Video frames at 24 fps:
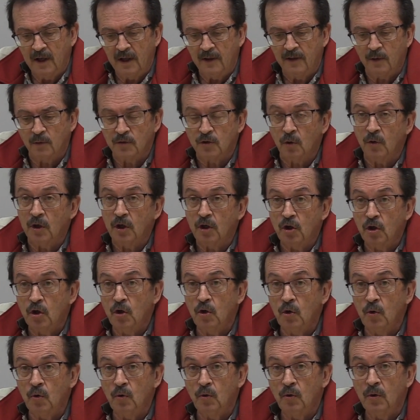there was only
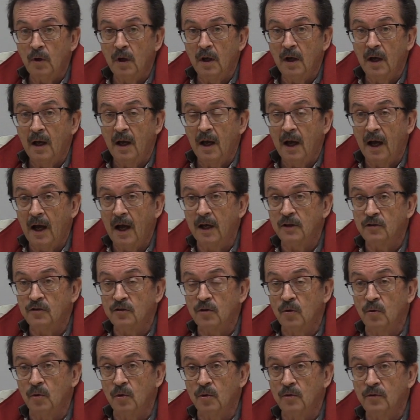2 high
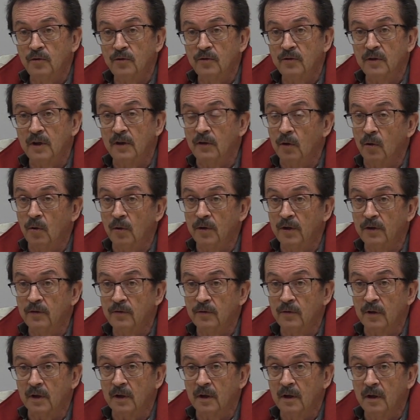schools in the whole
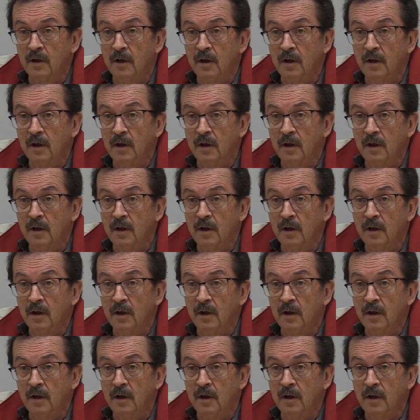district